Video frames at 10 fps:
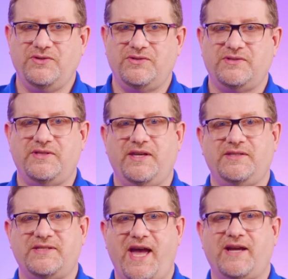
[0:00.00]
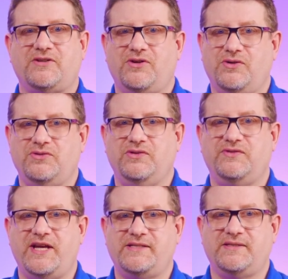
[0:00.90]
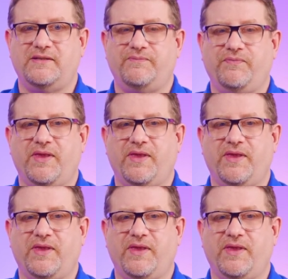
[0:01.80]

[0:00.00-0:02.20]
uses the exact code you've tested.